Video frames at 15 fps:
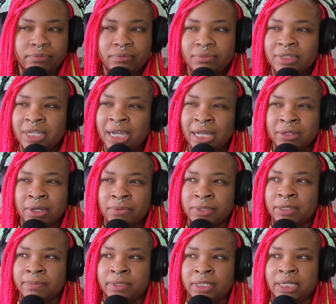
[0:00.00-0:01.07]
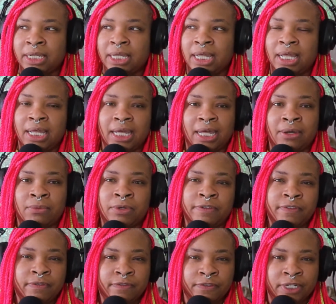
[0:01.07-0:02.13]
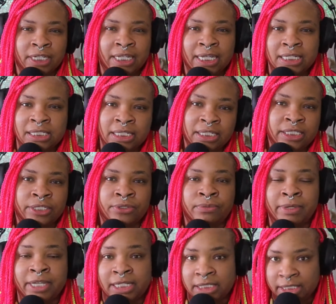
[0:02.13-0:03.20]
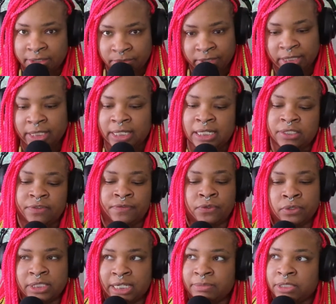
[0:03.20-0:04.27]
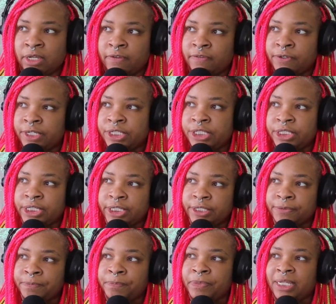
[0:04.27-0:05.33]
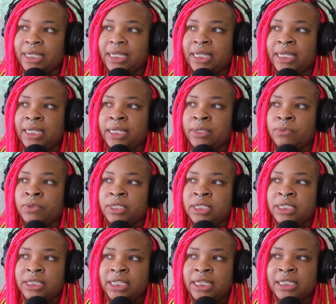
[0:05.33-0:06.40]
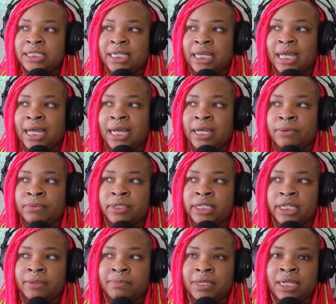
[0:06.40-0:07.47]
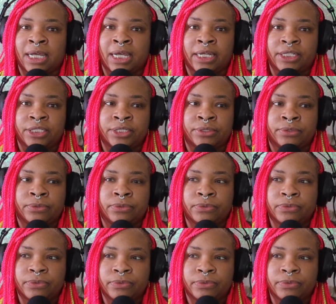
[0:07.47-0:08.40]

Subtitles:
how do I want to put it? I went from freelancing to basically working as a full-time software engineer. And one of the things that I really applied to,